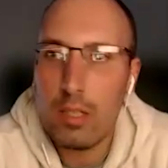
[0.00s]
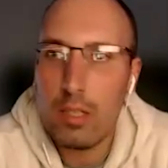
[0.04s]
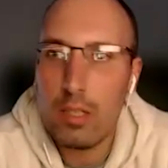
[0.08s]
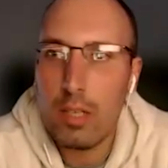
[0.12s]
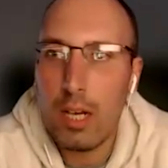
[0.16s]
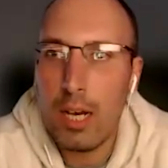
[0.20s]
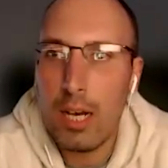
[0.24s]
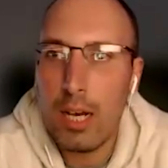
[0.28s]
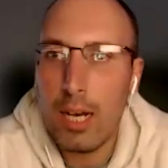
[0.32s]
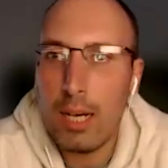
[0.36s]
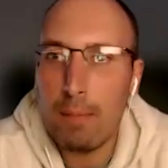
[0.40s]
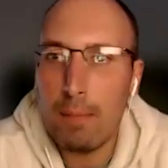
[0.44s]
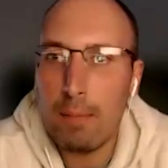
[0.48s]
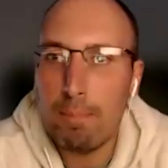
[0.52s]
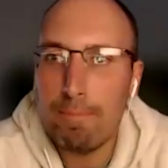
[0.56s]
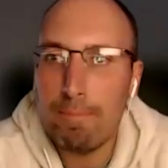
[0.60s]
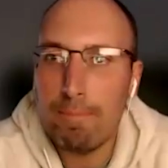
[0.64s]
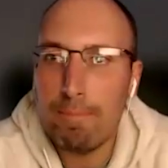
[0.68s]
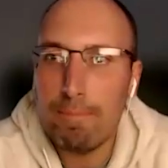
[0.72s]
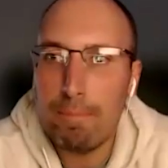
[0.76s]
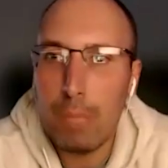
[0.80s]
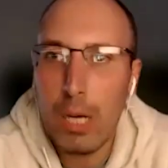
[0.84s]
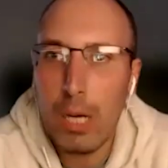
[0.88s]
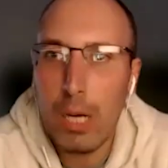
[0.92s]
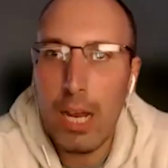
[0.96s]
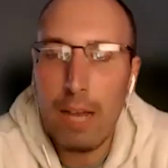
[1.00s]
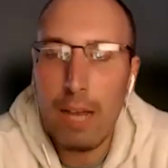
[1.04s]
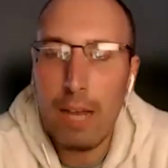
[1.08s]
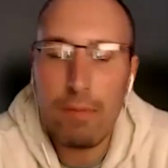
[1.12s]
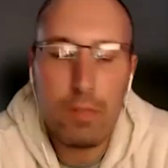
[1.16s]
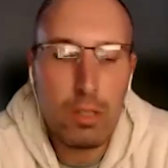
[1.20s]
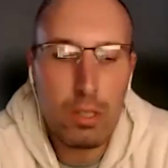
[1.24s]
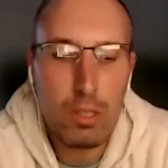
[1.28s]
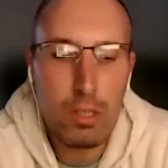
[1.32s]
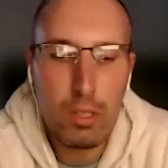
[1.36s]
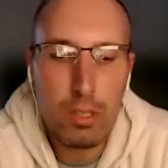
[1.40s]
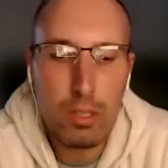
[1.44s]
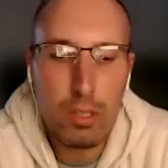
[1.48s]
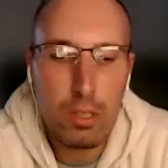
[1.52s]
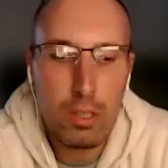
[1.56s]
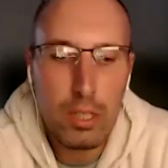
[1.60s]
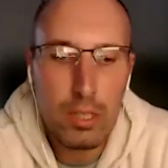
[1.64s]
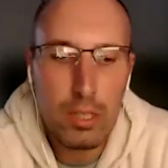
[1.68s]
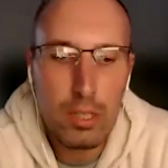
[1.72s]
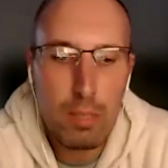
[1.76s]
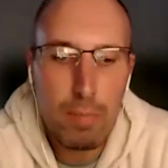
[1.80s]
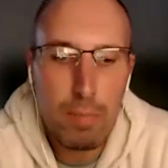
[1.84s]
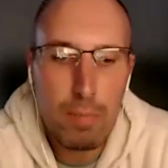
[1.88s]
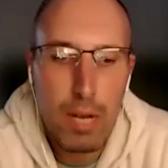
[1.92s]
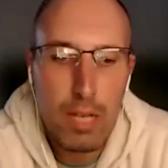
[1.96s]
But I have to learn to look
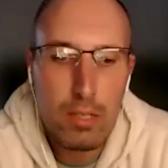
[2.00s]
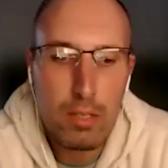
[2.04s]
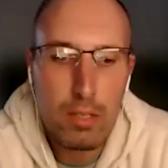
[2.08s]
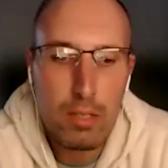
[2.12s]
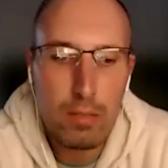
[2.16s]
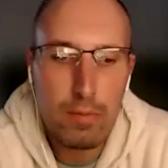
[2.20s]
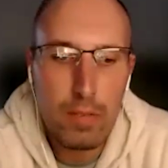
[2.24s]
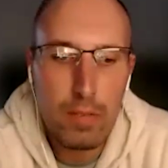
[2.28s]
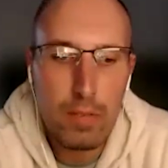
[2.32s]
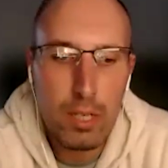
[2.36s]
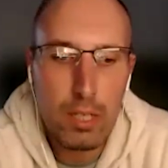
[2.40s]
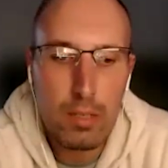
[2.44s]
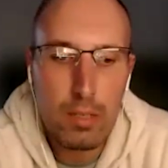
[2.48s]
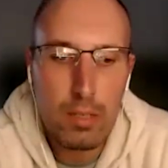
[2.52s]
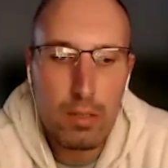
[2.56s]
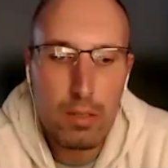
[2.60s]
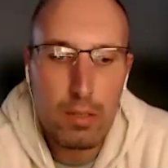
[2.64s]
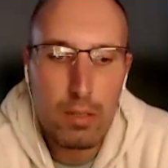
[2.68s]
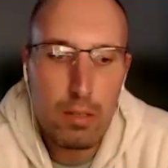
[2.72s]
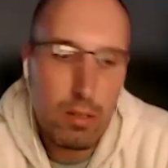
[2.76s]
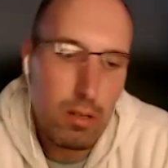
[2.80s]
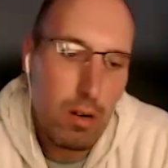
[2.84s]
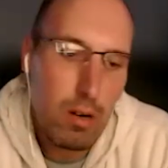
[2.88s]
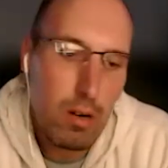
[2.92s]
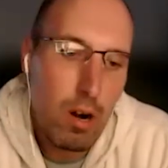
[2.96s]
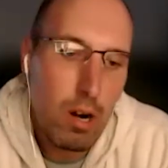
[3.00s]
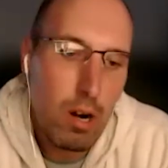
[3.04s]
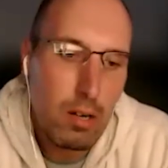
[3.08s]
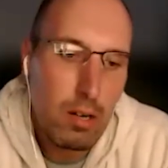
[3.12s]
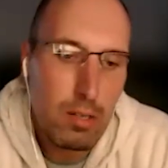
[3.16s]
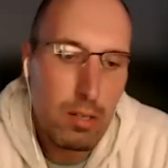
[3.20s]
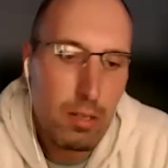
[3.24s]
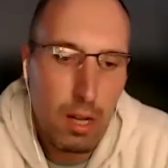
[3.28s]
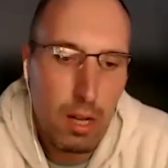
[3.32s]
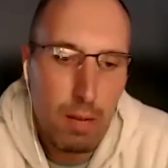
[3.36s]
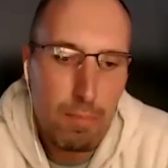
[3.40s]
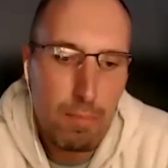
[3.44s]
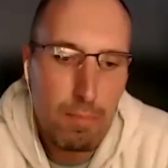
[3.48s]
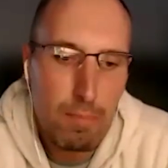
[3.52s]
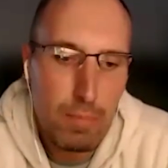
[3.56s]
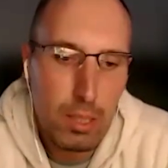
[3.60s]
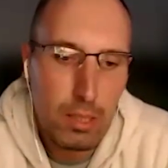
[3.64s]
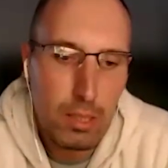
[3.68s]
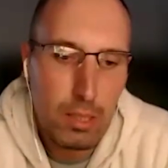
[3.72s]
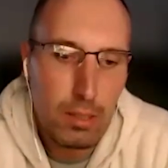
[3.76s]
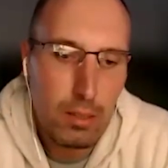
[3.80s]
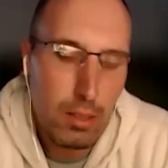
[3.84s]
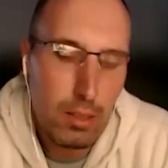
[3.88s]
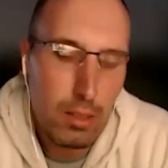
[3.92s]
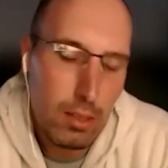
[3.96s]
at the positive things, because there are some, but